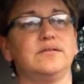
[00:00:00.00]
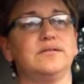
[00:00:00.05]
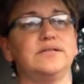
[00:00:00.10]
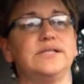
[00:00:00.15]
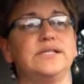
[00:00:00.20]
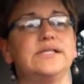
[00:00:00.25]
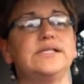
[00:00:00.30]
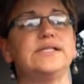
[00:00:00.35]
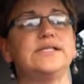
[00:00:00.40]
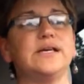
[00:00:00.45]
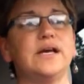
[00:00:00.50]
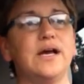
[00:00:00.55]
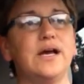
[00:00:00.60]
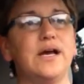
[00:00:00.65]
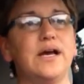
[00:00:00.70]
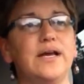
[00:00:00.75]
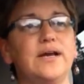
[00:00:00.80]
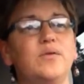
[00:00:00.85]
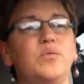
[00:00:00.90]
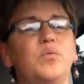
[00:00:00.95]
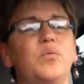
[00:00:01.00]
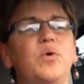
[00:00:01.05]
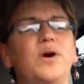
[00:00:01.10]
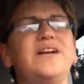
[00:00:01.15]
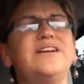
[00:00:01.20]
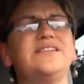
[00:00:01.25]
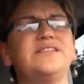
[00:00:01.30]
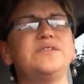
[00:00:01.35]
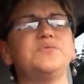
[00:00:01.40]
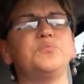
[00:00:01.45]
Decide what
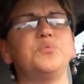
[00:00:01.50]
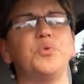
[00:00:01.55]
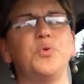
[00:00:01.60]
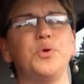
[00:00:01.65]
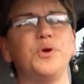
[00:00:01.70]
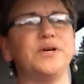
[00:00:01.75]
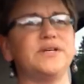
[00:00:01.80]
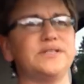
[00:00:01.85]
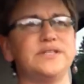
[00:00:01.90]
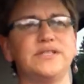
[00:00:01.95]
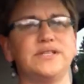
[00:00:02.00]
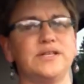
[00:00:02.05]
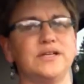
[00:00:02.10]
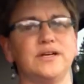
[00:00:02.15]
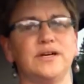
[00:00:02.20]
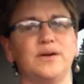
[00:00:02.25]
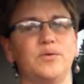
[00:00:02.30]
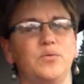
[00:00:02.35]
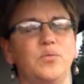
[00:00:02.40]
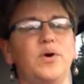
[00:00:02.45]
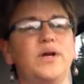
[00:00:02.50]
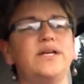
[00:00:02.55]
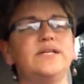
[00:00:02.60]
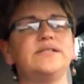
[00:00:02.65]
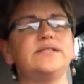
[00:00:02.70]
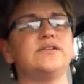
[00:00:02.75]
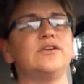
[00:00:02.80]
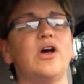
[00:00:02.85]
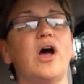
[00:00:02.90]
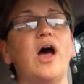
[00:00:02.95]
is important here and what
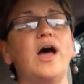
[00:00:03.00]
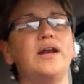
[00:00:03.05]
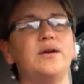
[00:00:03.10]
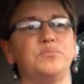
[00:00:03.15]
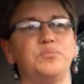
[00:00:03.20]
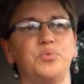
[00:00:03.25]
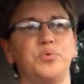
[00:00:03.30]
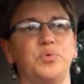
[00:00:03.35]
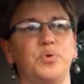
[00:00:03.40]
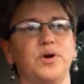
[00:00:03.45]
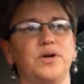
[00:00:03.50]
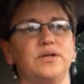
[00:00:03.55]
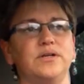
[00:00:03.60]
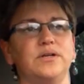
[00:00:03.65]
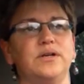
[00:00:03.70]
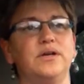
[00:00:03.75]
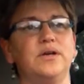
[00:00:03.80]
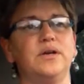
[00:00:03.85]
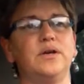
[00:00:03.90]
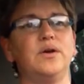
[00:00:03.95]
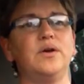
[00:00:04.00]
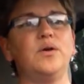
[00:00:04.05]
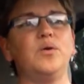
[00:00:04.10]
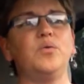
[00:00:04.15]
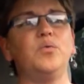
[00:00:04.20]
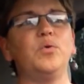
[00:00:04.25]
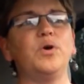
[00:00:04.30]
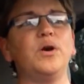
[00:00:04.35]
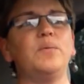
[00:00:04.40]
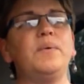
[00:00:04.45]
is not important.
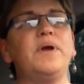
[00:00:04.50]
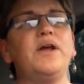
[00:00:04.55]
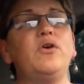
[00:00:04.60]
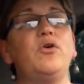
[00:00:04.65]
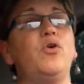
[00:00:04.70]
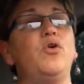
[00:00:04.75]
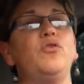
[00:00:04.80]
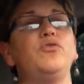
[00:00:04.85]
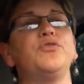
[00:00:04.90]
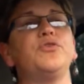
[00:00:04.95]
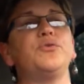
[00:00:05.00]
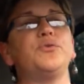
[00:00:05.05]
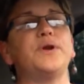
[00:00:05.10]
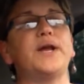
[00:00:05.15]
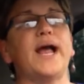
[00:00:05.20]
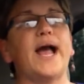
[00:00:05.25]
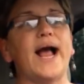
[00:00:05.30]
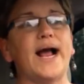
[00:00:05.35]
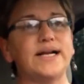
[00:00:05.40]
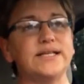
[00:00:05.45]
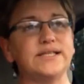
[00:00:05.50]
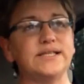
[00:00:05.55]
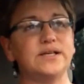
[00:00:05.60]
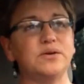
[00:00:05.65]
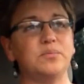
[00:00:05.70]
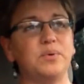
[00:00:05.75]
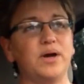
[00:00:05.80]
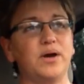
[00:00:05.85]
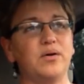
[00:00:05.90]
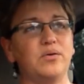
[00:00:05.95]
What am I overreacting
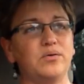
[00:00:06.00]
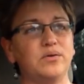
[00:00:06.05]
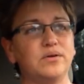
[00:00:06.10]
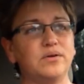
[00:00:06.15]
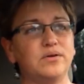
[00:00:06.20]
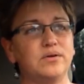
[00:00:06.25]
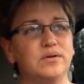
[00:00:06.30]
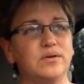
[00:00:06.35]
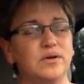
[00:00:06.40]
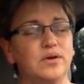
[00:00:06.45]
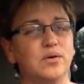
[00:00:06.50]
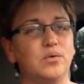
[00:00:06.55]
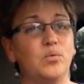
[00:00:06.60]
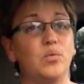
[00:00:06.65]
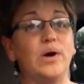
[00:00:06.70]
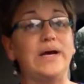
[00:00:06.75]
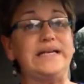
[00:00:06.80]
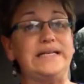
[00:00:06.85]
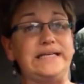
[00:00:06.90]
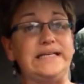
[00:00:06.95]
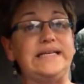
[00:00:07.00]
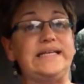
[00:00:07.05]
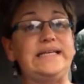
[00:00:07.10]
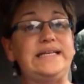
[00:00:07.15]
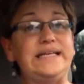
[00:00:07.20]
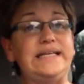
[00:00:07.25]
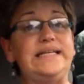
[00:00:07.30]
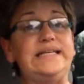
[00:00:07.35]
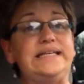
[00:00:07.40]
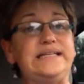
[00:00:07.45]
about? What
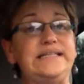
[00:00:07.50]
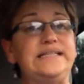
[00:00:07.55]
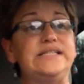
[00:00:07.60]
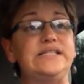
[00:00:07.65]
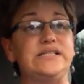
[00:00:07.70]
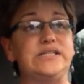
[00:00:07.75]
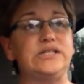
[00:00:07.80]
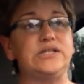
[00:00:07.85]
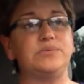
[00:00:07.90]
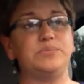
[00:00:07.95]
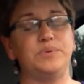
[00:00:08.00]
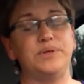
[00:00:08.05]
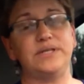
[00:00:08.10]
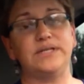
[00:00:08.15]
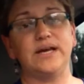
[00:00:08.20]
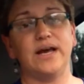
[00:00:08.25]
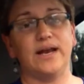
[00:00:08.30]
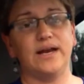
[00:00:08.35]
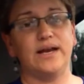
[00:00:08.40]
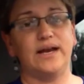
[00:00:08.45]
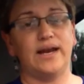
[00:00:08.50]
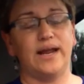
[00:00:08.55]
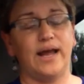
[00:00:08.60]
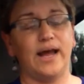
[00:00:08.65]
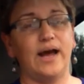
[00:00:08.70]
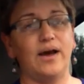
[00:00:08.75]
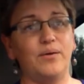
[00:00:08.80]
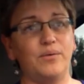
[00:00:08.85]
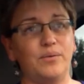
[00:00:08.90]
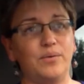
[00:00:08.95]
needs to be done
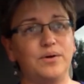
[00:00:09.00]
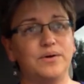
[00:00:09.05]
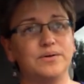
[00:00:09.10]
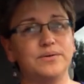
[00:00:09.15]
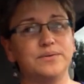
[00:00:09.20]
now?